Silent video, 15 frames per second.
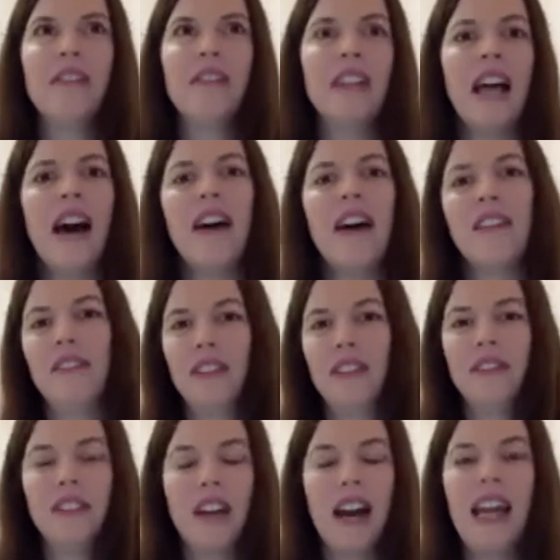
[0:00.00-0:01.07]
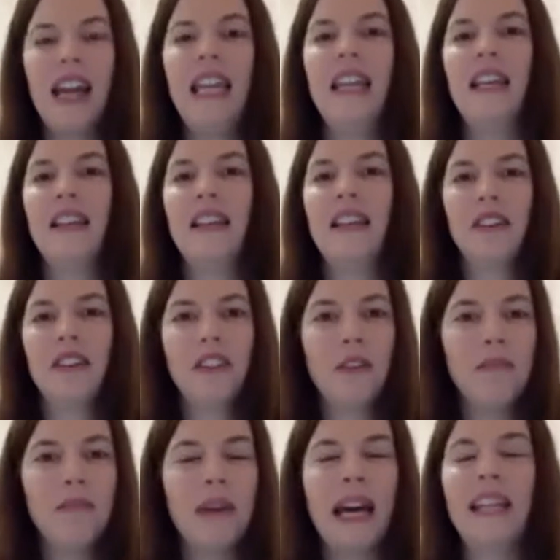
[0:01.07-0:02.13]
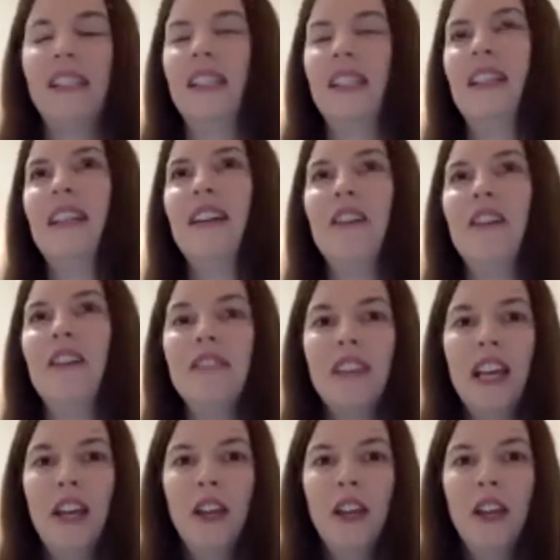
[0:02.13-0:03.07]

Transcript: love, of kindness, of compassion, of